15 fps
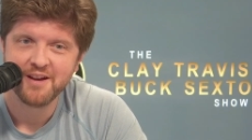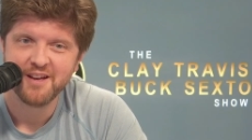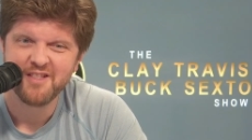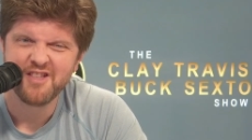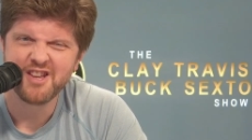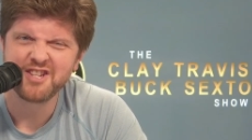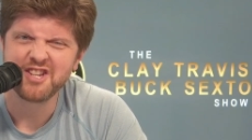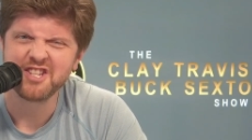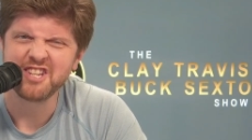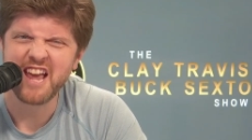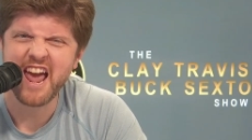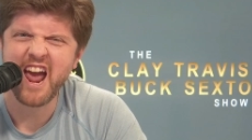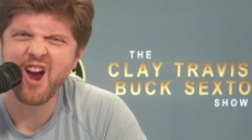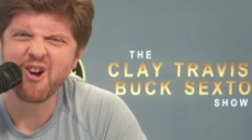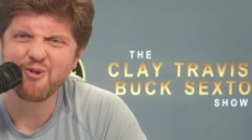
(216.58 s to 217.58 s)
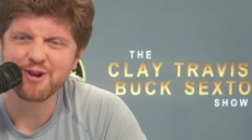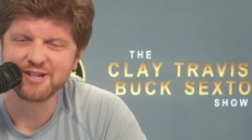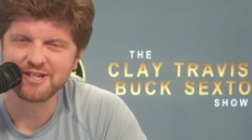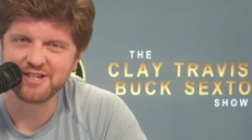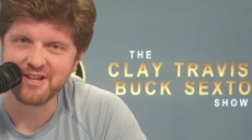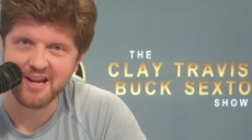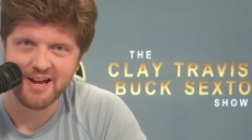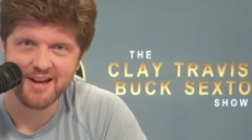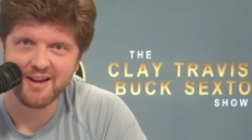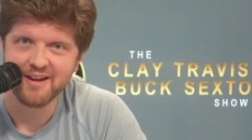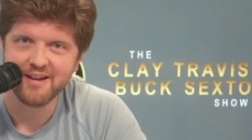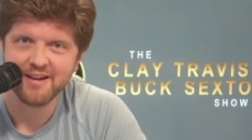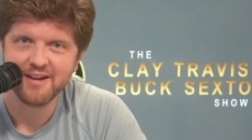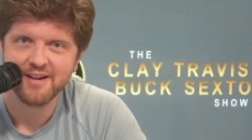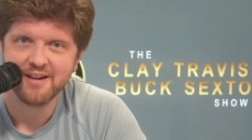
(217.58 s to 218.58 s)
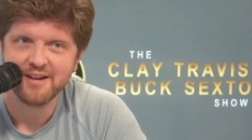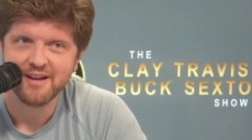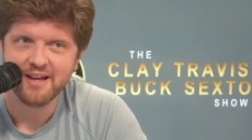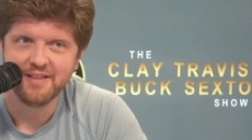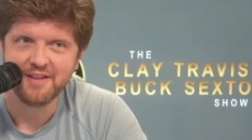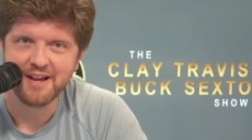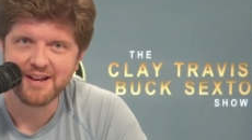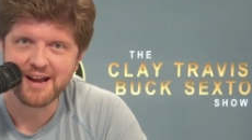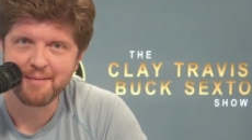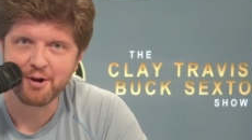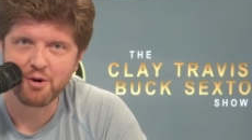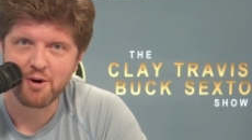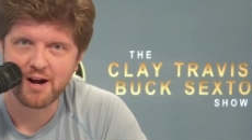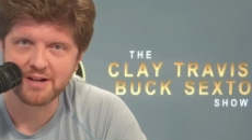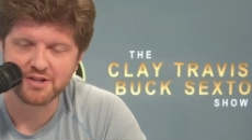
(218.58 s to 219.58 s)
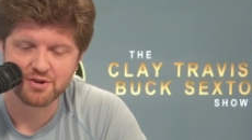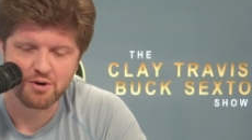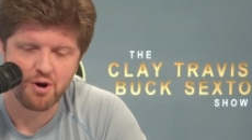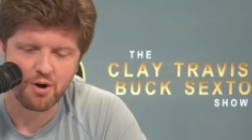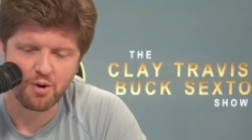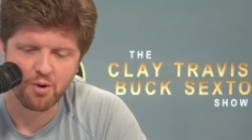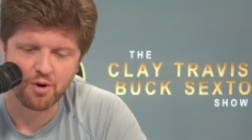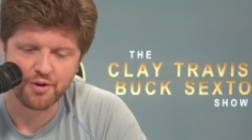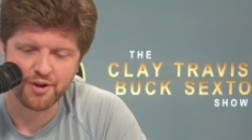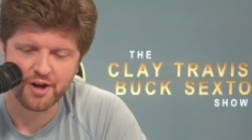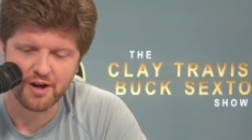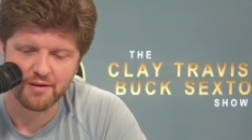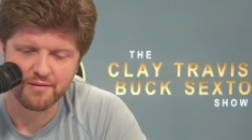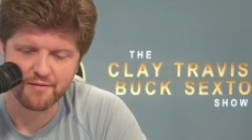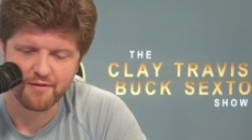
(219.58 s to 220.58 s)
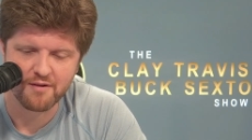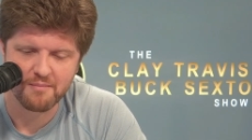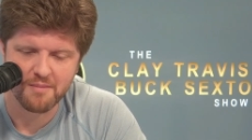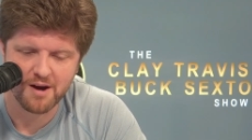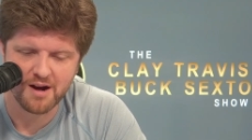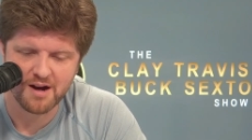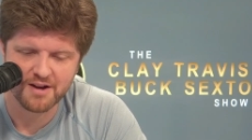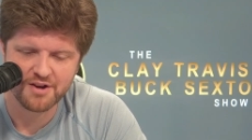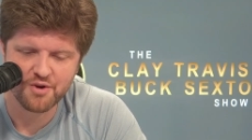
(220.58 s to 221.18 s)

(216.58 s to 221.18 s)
this is heresy in the Democrat stronghold of Vermont.